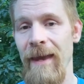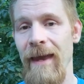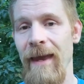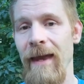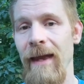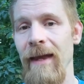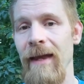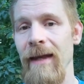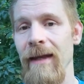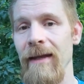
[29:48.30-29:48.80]

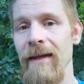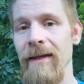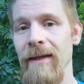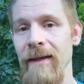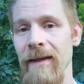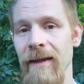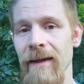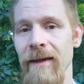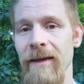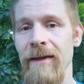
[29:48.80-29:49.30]
And
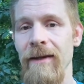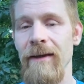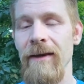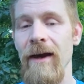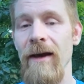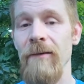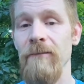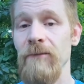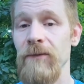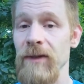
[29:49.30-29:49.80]

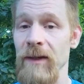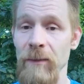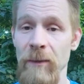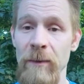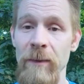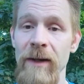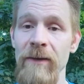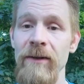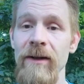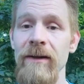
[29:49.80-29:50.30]
some of
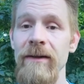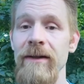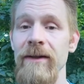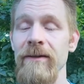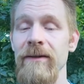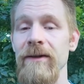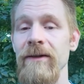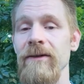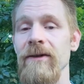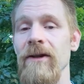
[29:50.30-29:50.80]
my
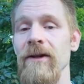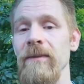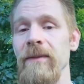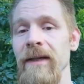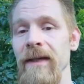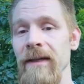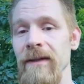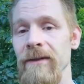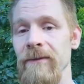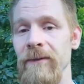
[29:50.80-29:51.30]
relatives still call me
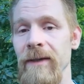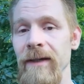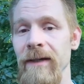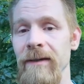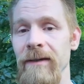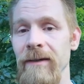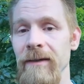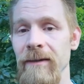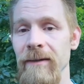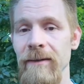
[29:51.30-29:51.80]
that. Some of my
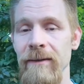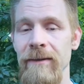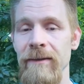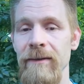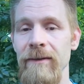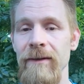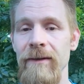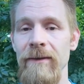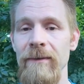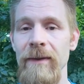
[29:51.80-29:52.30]
aunts and uncles
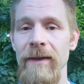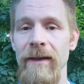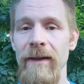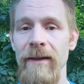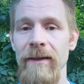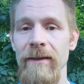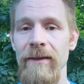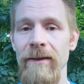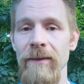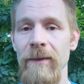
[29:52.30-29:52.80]
still call me
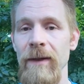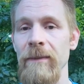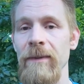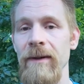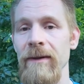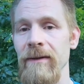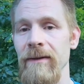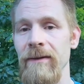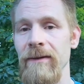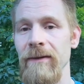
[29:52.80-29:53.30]
that. So my
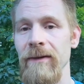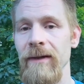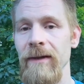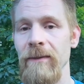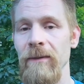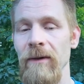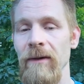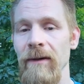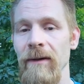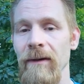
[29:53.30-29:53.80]
parents don't
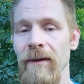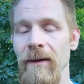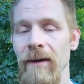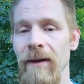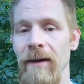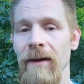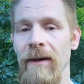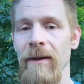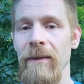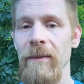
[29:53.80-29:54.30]
anymore.
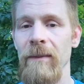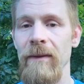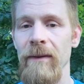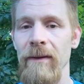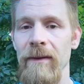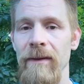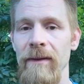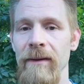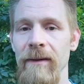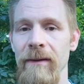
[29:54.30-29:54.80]

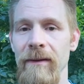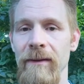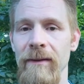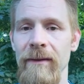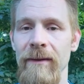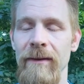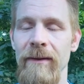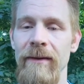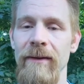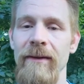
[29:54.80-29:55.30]
But
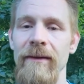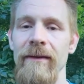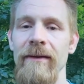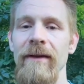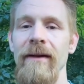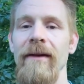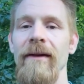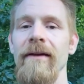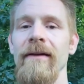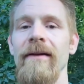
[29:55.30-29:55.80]

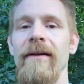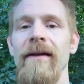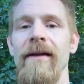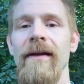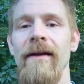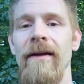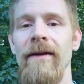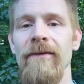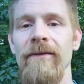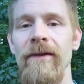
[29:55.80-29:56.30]
yeah.
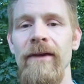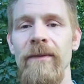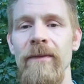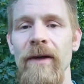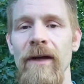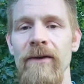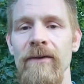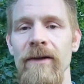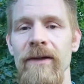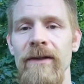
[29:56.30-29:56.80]
Philip
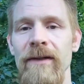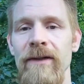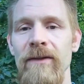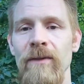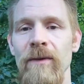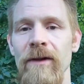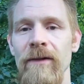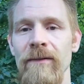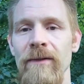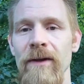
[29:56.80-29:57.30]
Conroy says,
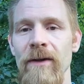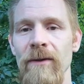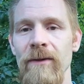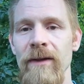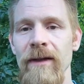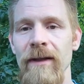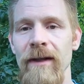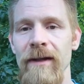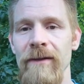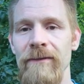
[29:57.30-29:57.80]
one of the
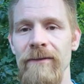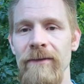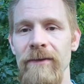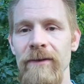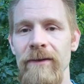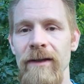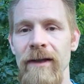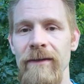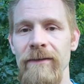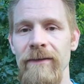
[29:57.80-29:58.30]
only live
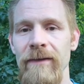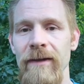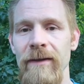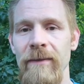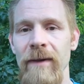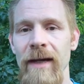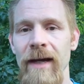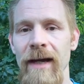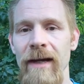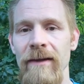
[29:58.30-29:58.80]
foods I feed
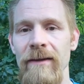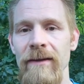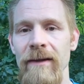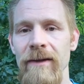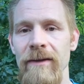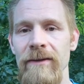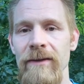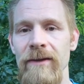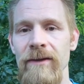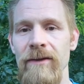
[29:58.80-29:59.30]
my
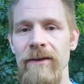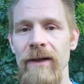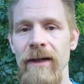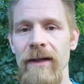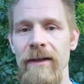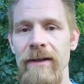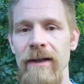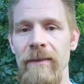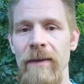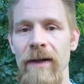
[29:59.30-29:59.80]
axolotls is
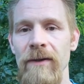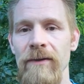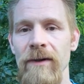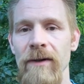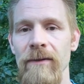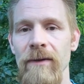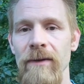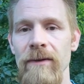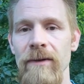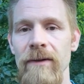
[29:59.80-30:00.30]
crickets. I might try
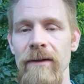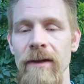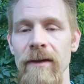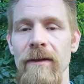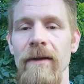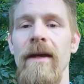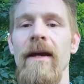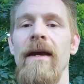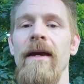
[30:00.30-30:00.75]
roaches then.